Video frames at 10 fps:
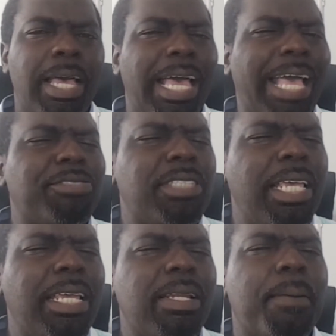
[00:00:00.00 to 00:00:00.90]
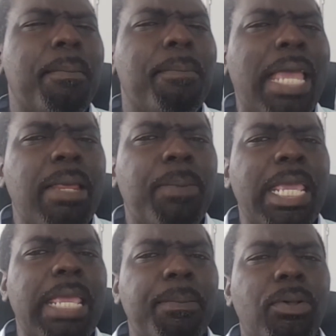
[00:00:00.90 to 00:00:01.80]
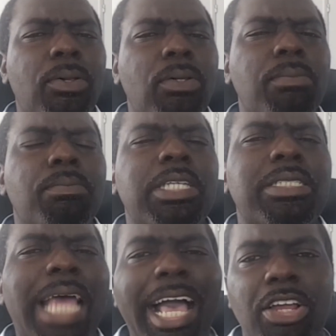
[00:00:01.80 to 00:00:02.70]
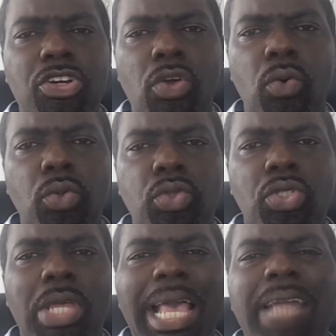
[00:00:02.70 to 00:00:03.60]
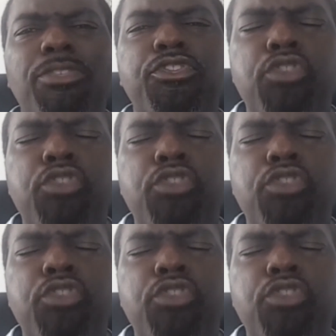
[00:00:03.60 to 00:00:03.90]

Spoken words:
I've seen many people misdiagnosed and